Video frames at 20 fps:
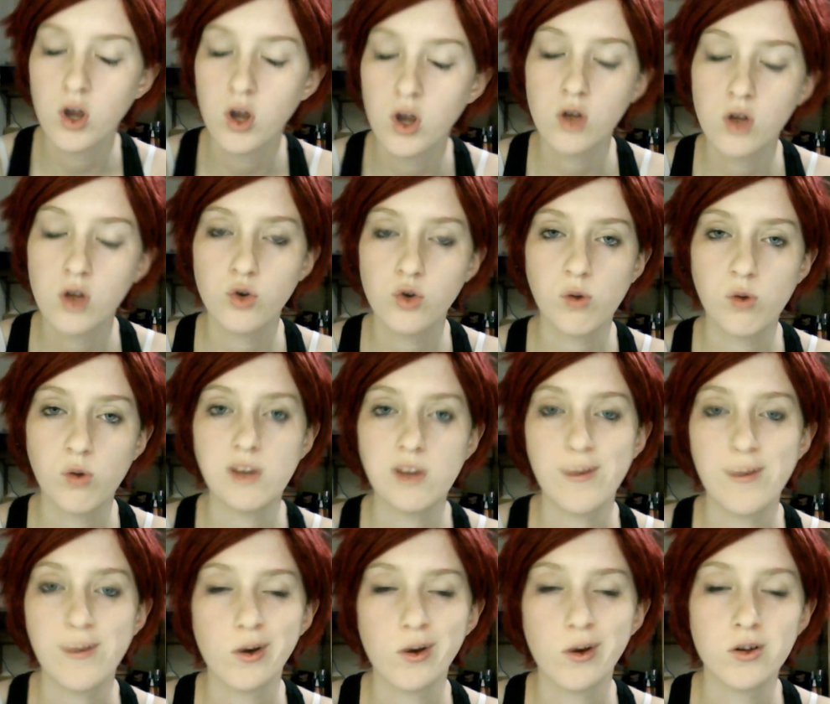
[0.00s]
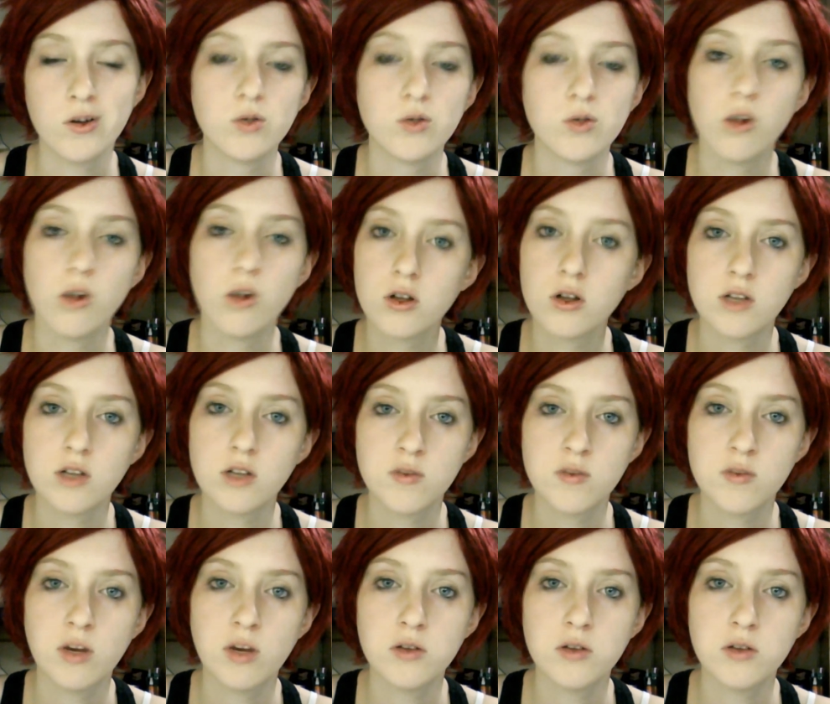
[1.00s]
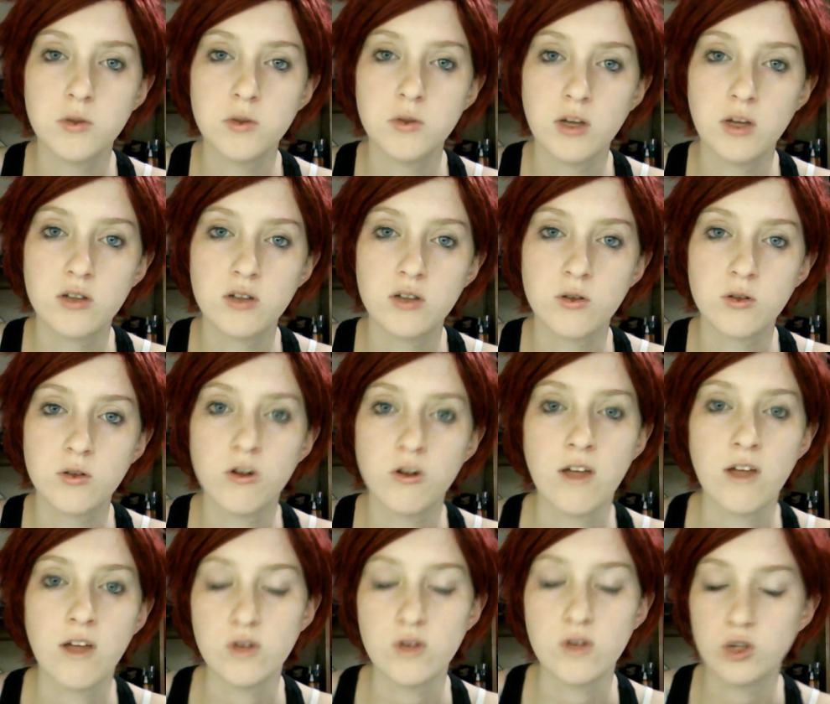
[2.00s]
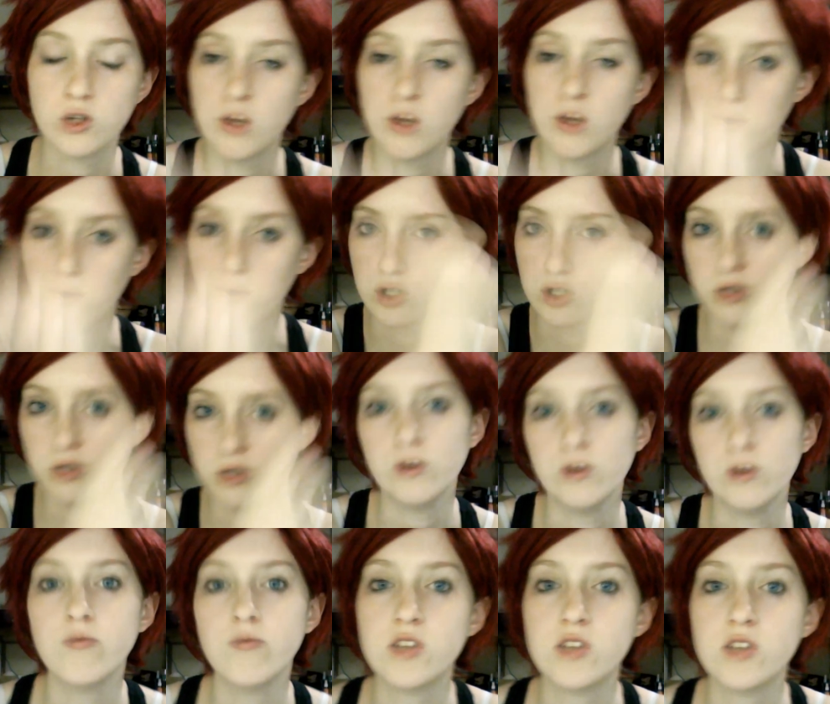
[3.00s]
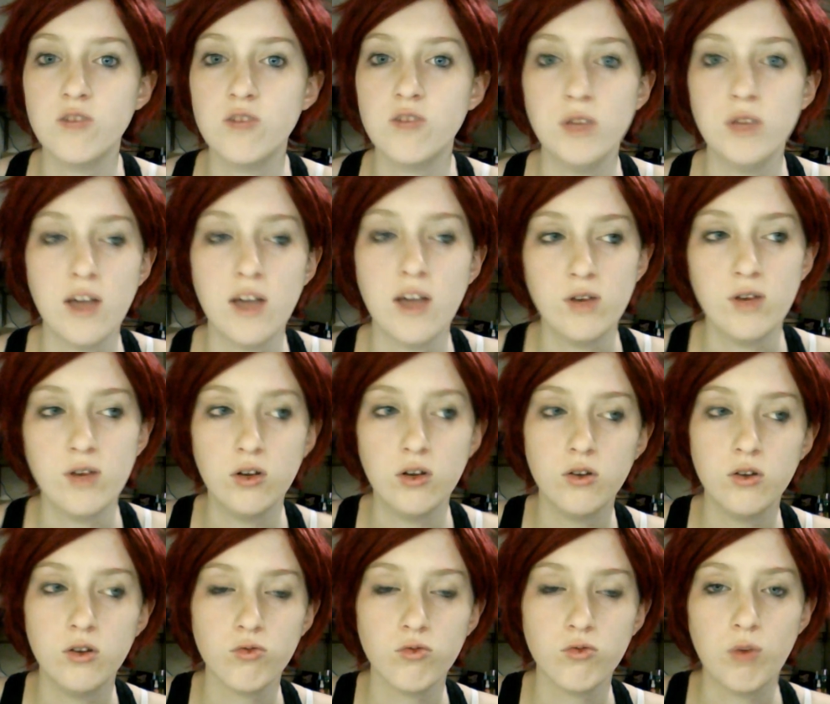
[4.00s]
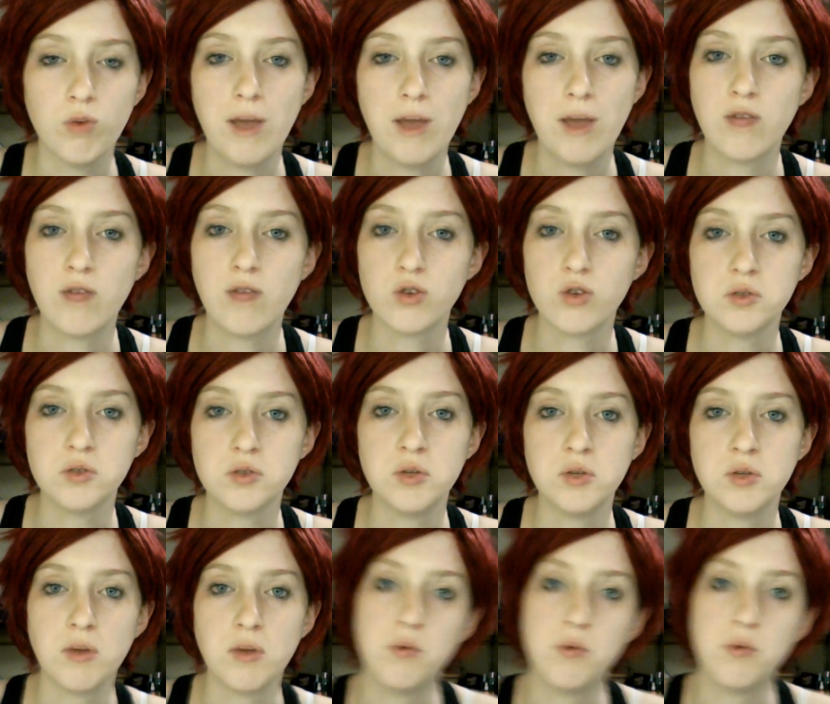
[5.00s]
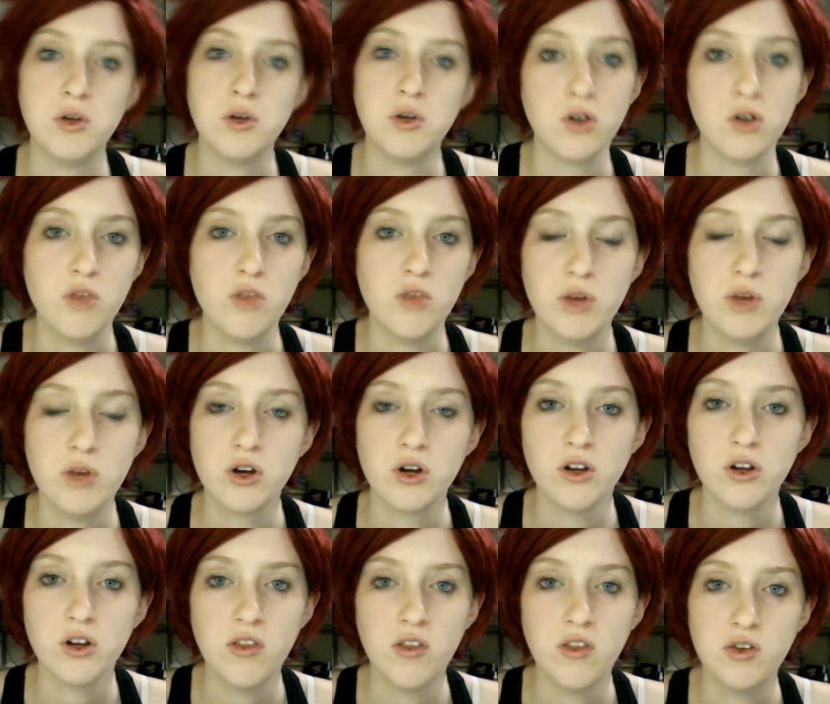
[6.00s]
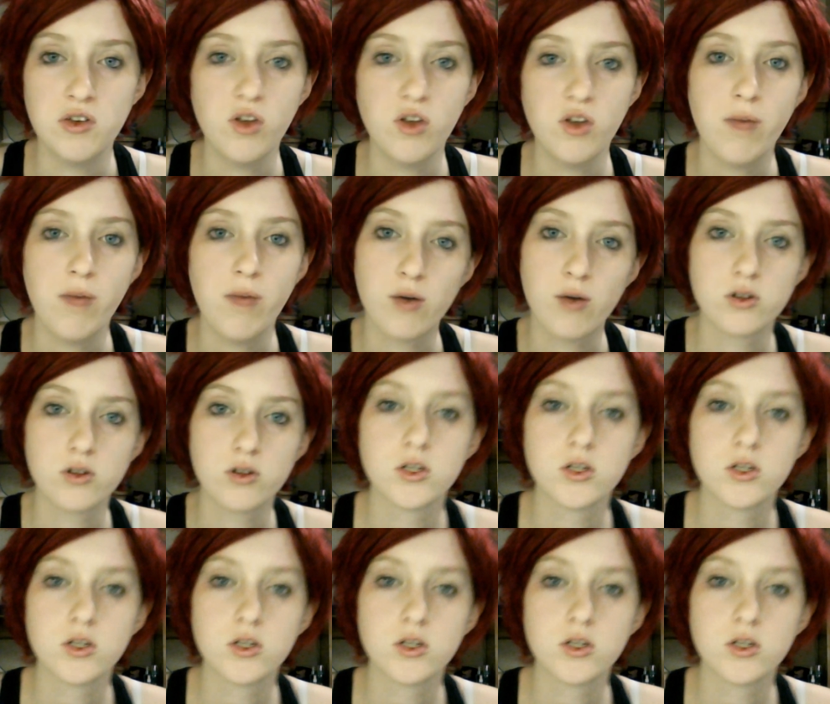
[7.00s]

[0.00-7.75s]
Normally that part goes quicker because I have somebody else doing it, so all I have to do is look at a picture and do it, instead of me having to run back and forth between my computer and the mirror and then doing it backwards.